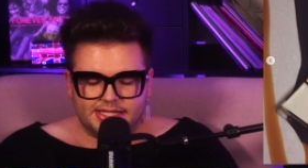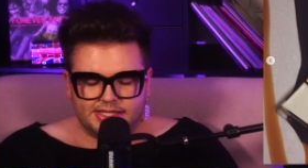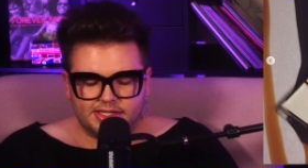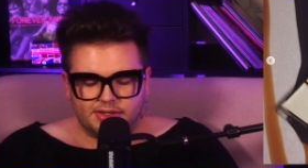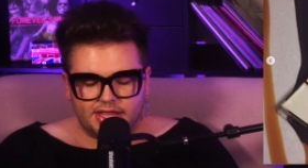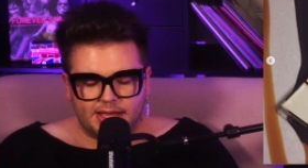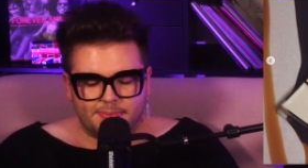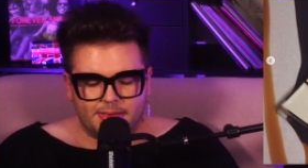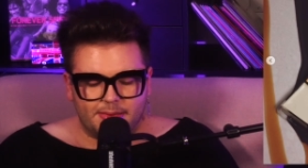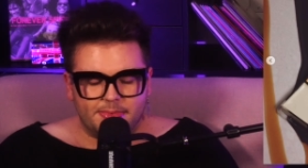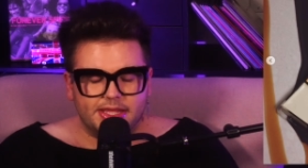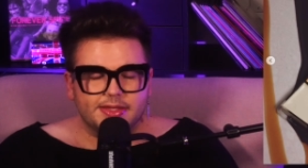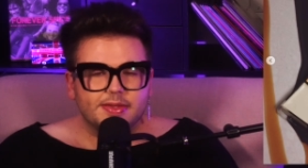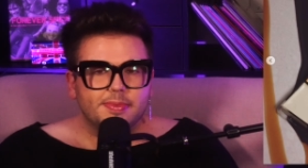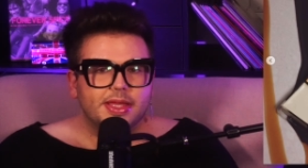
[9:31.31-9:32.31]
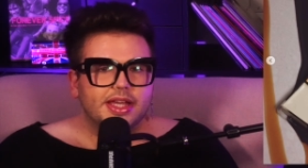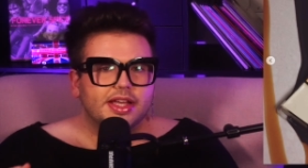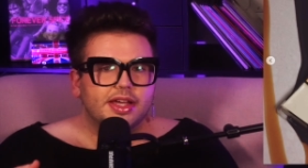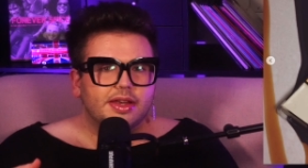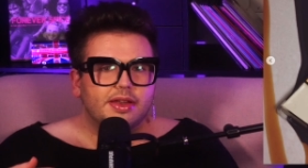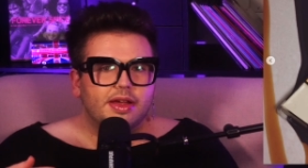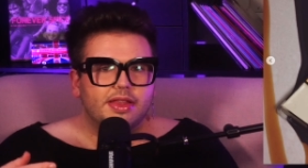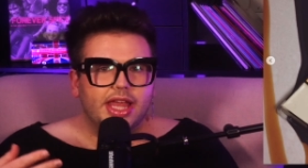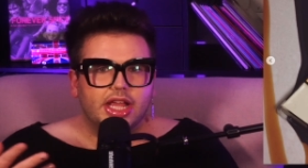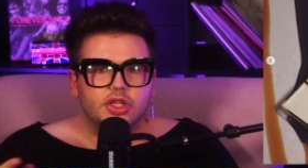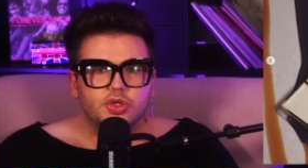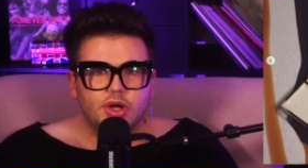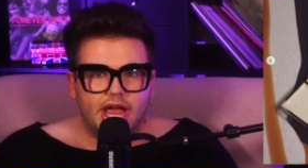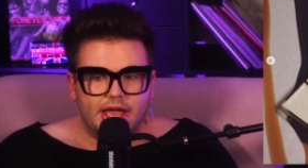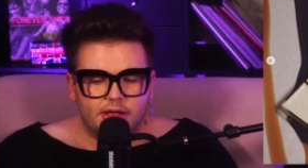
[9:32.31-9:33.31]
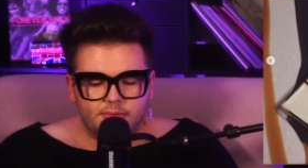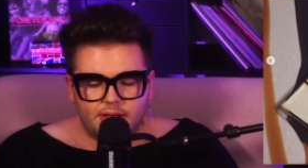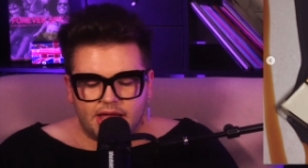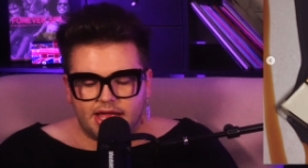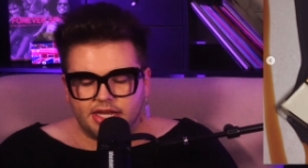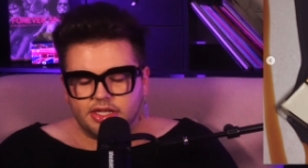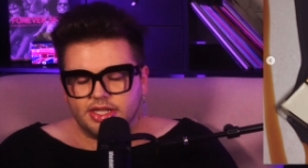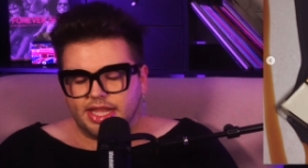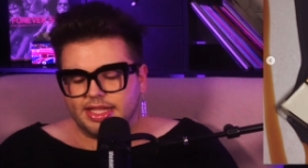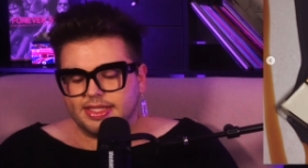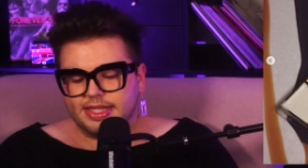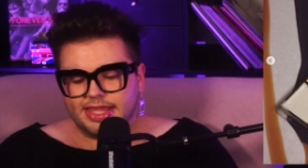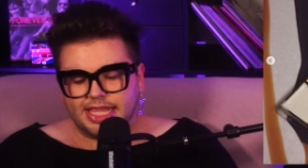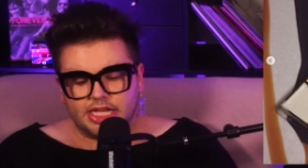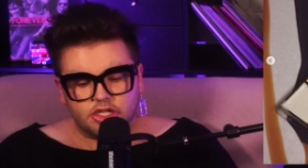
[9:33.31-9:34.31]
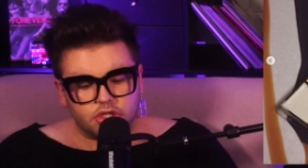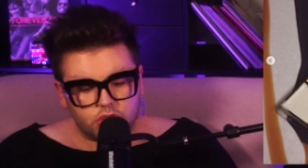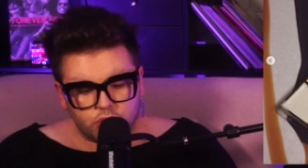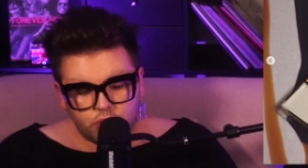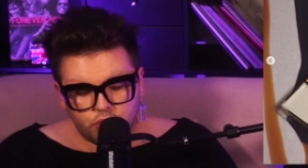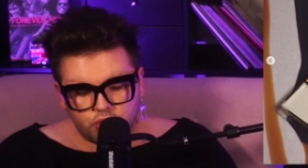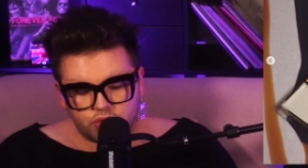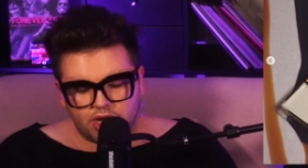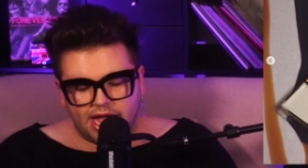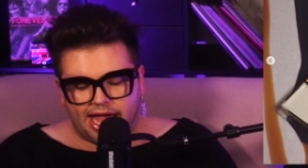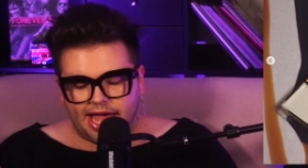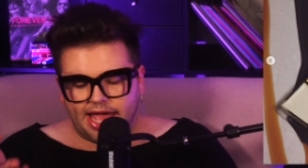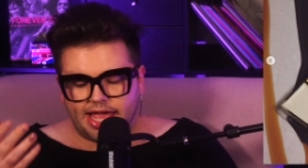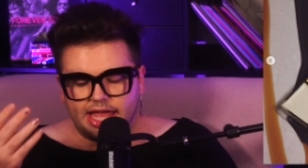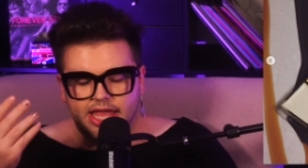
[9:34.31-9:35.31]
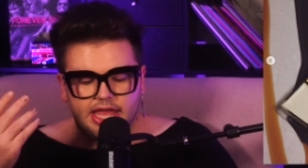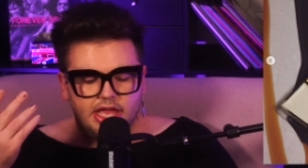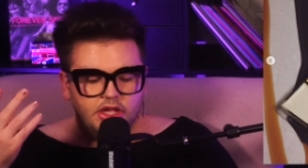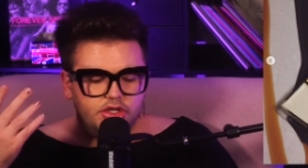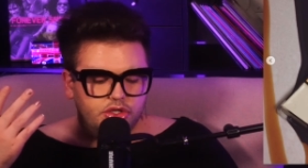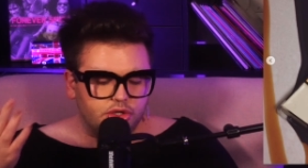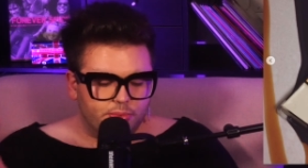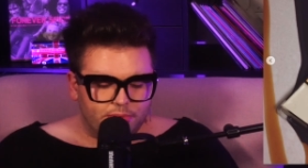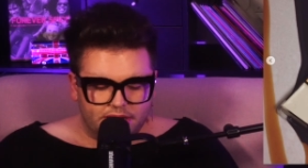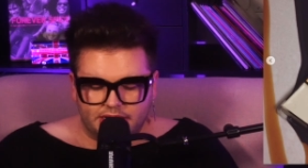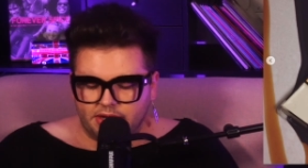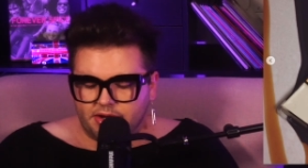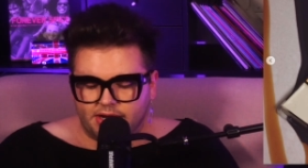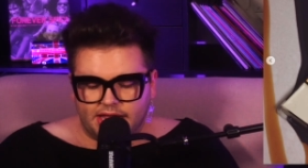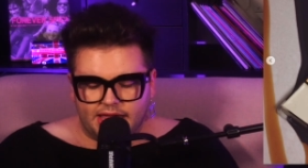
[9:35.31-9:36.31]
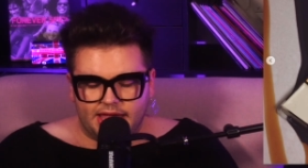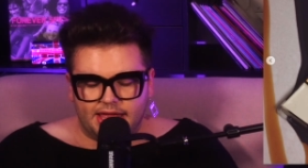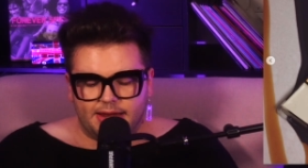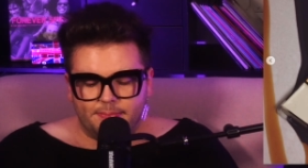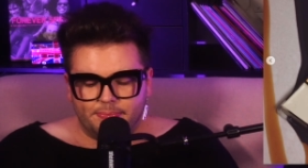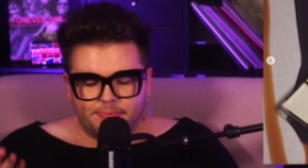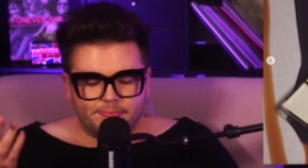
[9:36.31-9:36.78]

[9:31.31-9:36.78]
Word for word: So like maybe this would be a good like trial run to like something to try to put in your kit